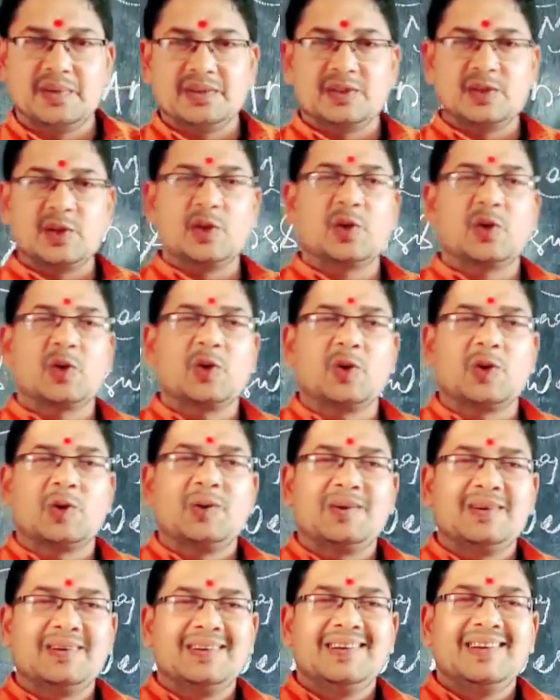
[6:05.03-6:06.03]
Mantrinkar
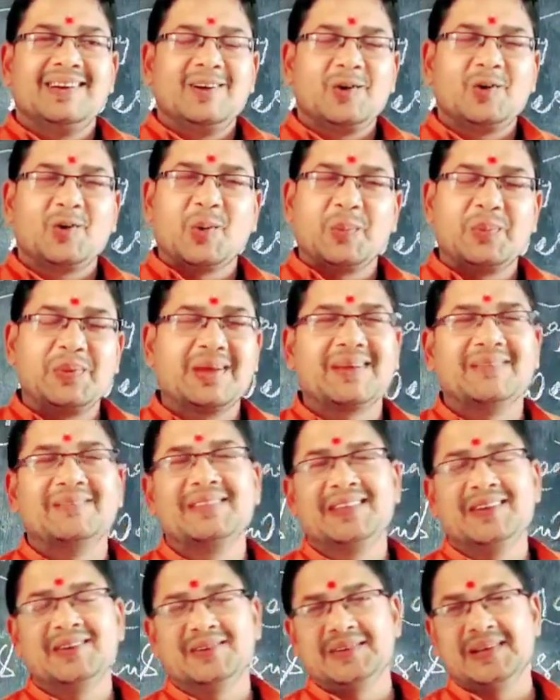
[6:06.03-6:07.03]
topi
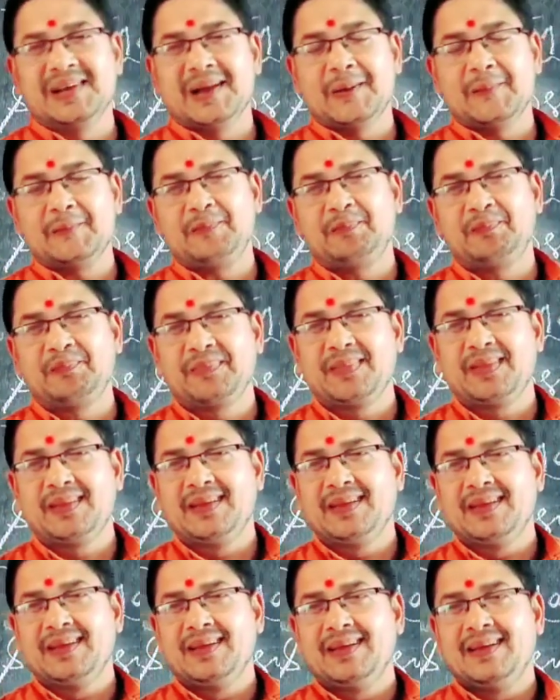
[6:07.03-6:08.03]
kemti hojila.
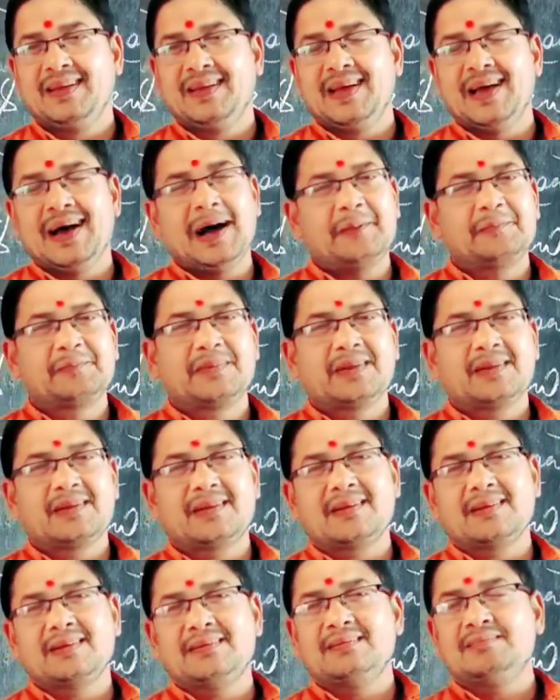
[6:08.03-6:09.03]

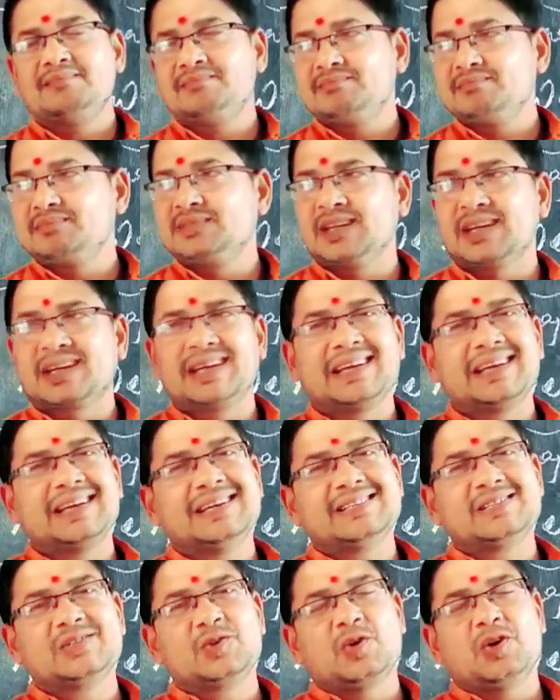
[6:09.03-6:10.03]
After
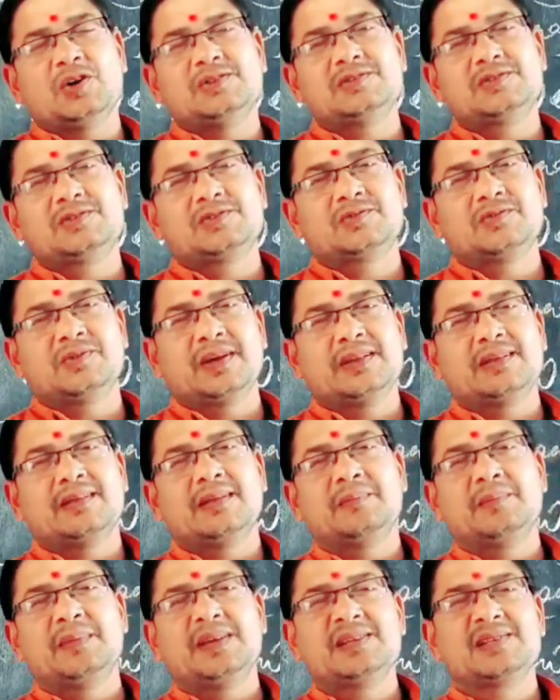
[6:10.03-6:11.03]
taking his lunch,
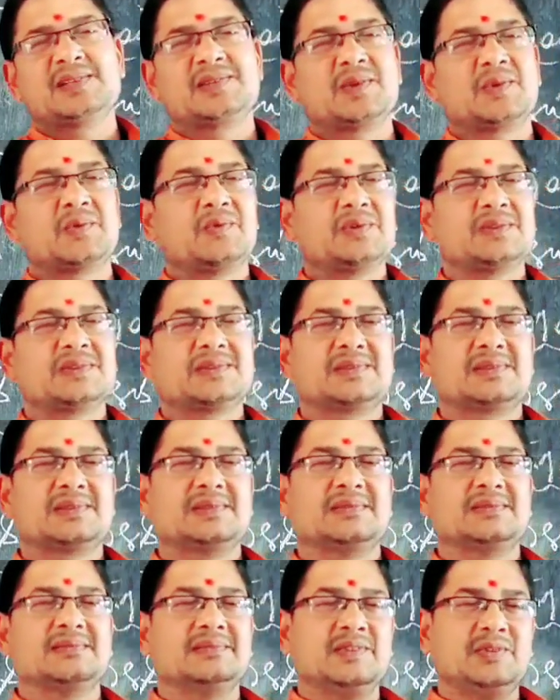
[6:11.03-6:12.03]
when the minister was,
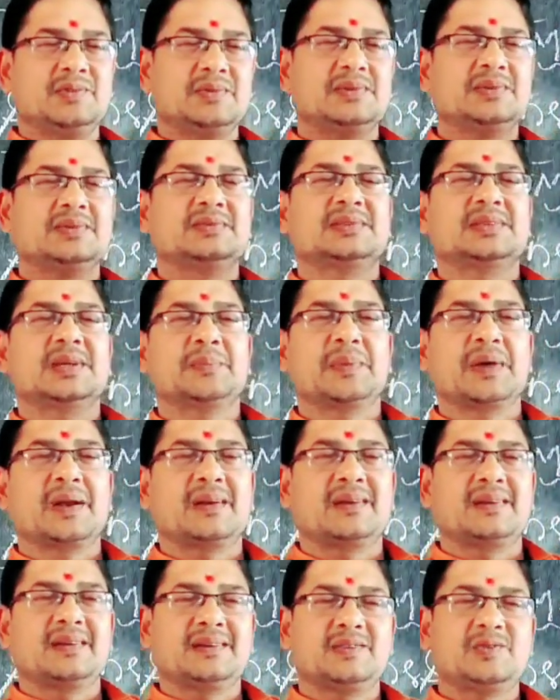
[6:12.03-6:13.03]
you know,
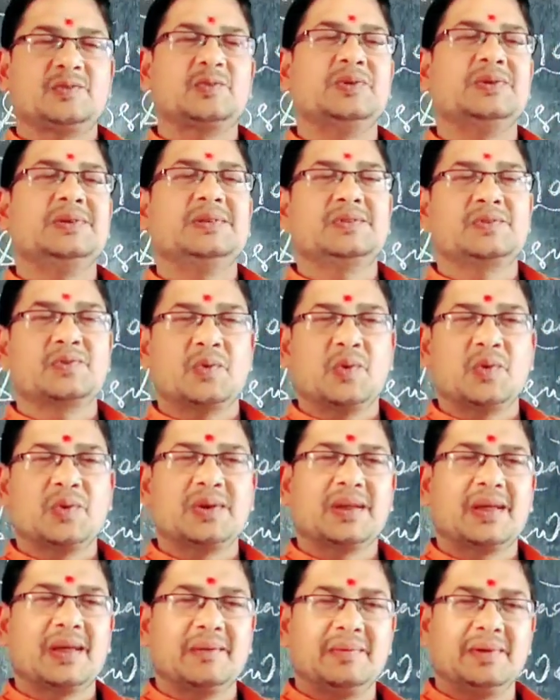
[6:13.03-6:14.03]
separated to his
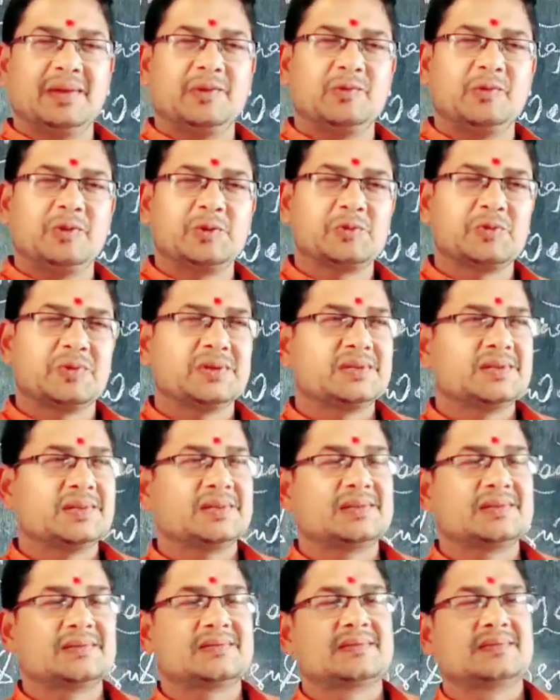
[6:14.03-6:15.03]
own cabin, which was
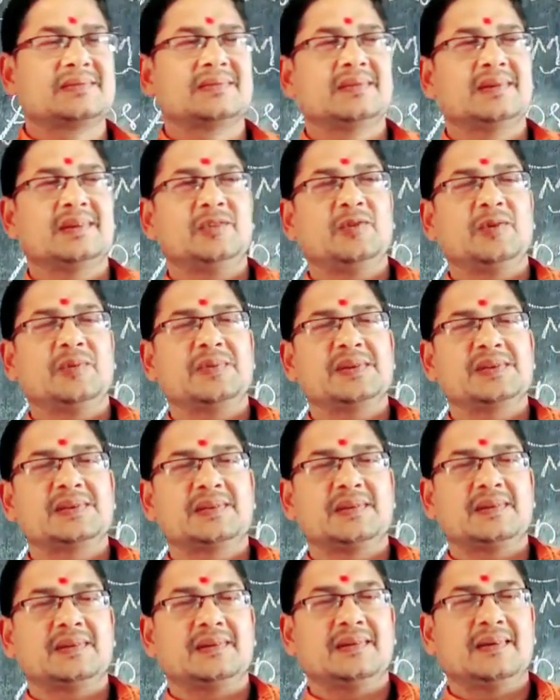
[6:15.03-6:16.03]
just, you know,
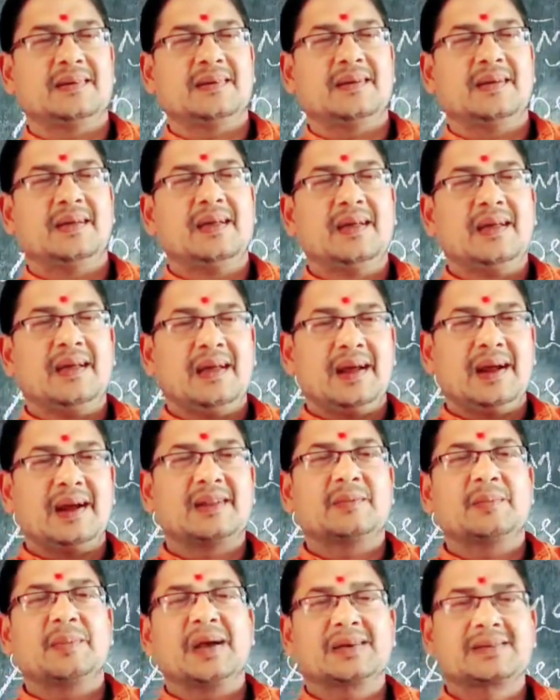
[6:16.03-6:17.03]
facing
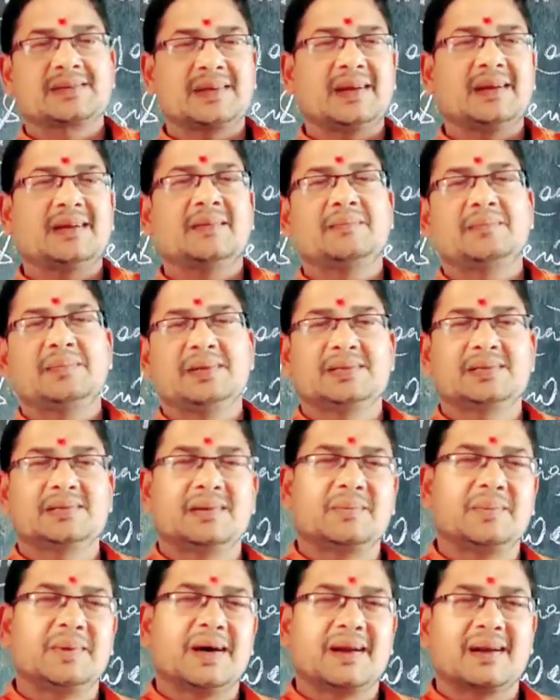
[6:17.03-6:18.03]
at the back side of
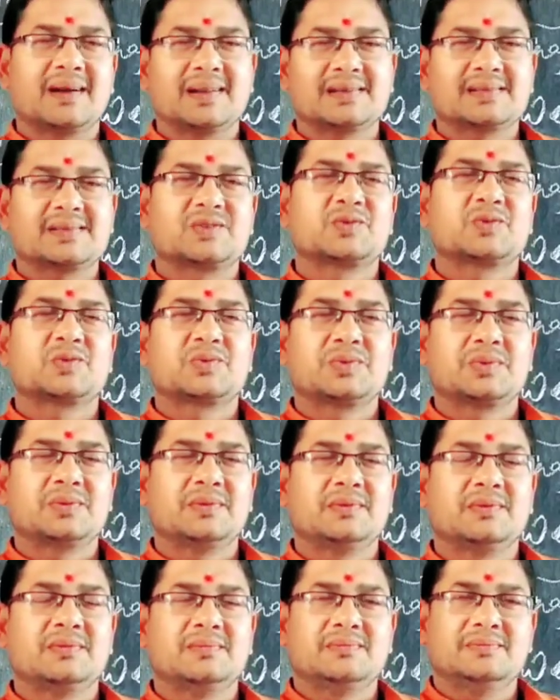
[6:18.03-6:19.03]
Mr. Maharana's
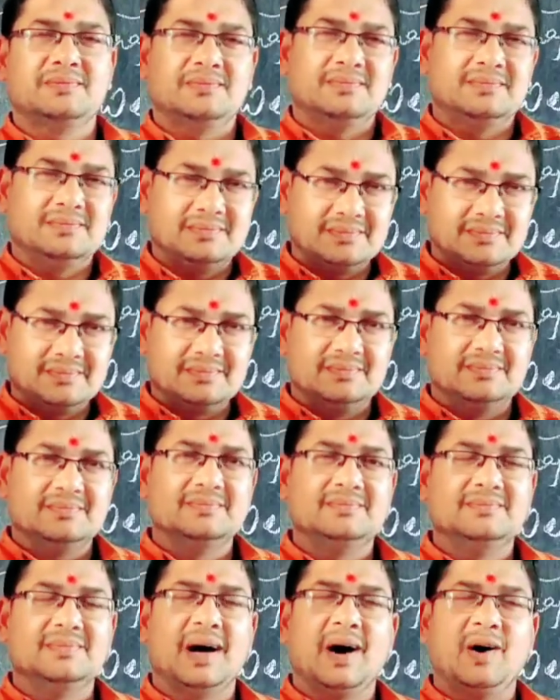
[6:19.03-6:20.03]

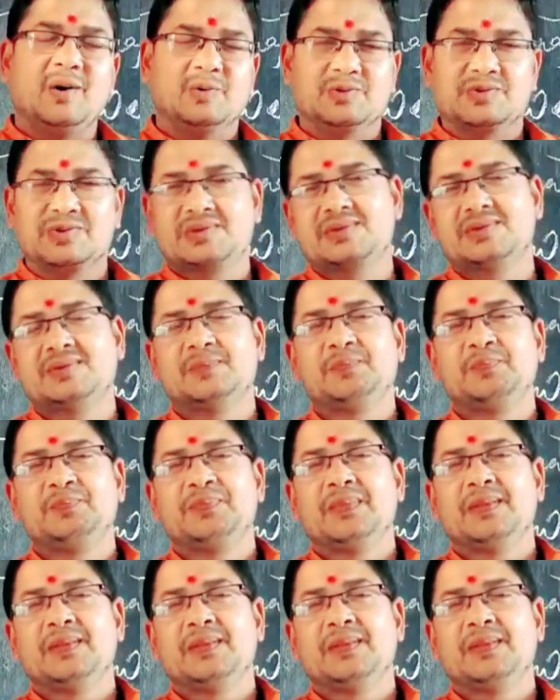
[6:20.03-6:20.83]
house.